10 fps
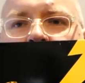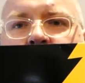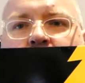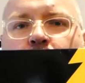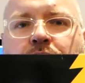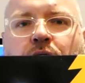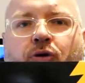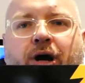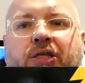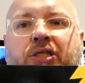the sequel to
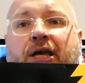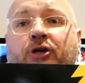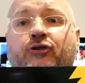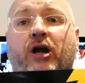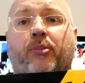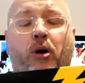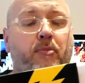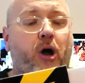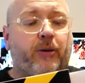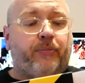Crank, soundtrack by
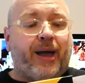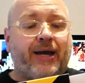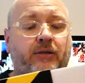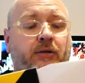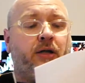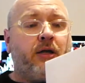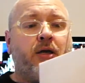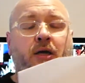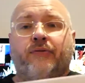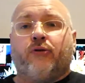Mike Patton.
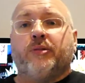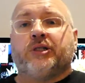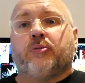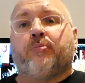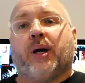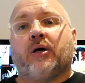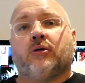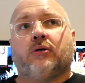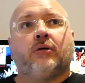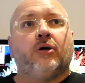If you're a Mr.
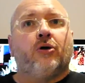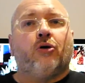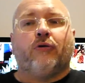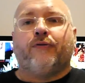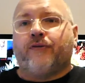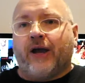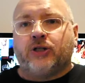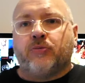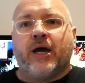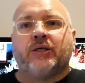Bungle or a
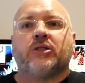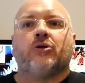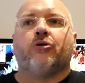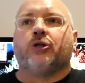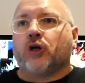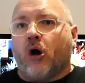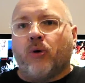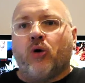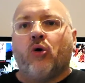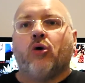Phantomass or a
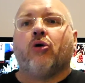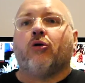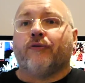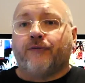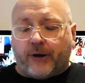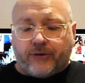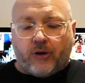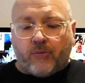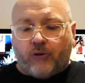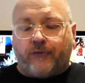Tomahawk or a Faith No
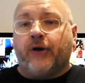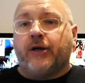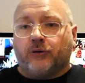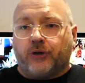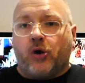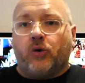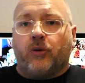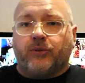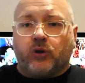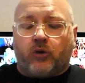More fan, you'll know who
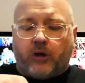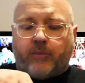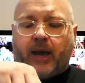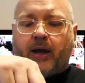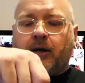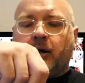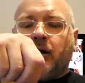I'm talking about.